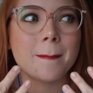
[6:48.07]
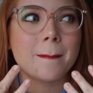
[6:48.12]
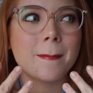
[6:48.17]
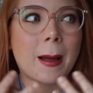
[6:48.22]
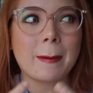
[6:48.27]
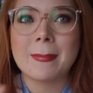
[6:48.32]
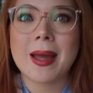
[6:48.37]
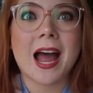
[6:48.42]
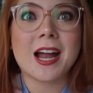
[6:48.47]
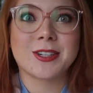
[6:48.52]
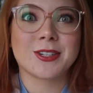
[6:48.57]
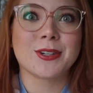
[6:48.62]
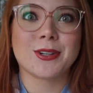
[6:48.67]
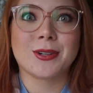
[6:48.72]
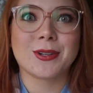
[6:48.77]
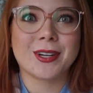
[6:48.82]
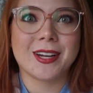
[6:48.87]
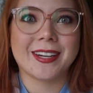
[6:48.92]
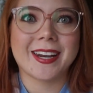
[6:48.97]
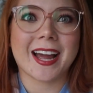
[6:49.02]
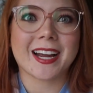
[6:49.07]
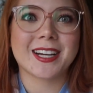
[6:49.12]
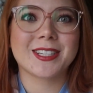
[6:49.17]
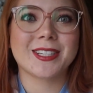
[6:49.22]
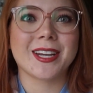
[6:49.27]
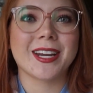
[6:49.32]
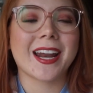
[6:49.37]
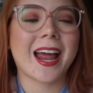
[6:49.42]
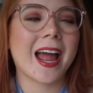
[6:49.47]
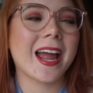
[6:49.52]
my magical
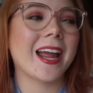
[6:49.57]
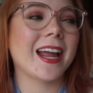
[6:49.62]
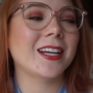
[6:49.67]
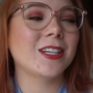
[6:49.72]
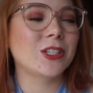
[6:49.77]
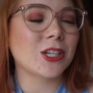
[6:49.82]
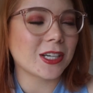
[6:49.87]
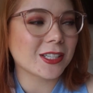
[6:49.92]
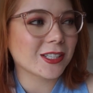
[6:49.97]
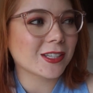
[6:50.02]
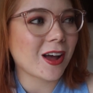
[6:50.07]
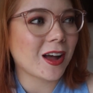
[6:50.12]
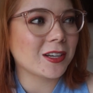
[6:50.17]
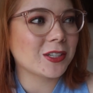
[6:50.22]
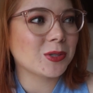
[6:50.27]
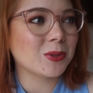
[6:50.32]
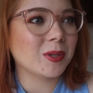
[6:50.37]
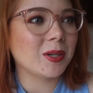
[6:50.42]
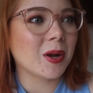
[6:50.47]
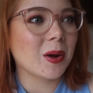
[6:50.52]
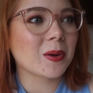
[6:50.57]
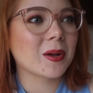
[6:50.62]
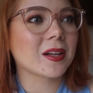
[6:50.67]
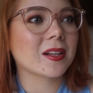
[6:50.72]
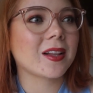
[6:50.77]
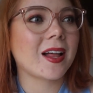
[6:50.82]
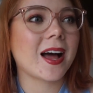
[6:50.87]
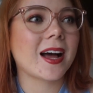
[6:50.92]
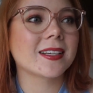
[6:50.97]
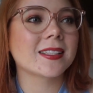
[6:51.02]
connection. I had just gone to a yoga
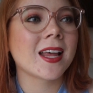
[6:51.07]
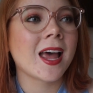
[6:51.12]
class,